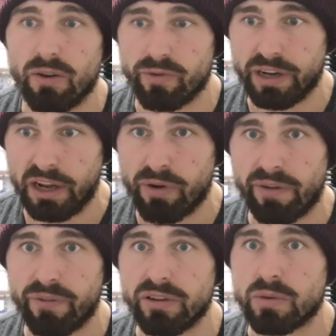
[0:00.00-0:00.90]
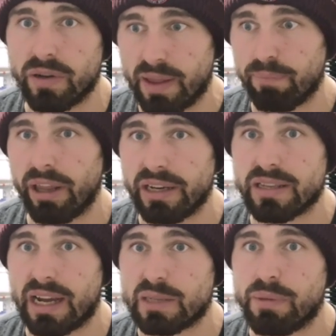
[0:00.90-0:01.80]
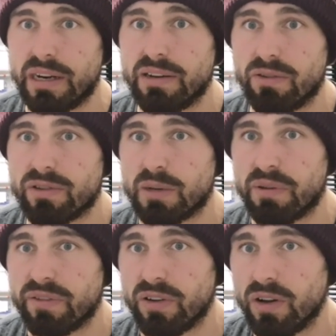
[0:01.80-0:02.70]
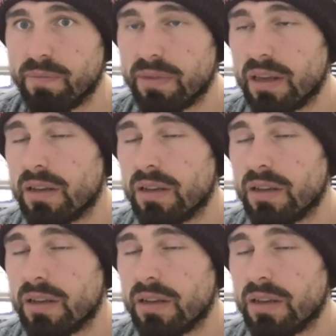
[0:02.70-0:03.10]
know Neil Redfern's one of them players that has been inducted before.